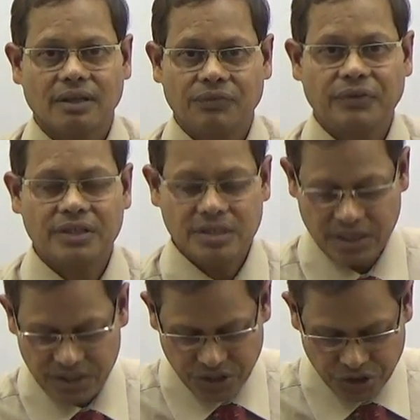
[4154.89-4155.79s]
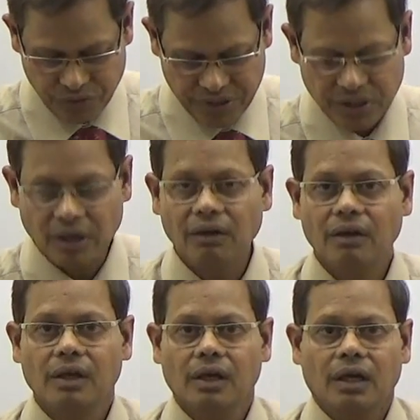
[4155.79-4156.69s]
if it is a situation,
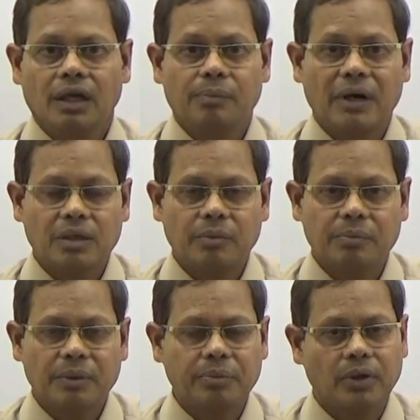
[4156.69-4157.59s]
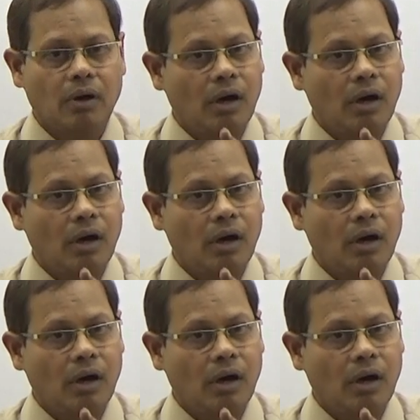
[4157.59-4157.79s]
department people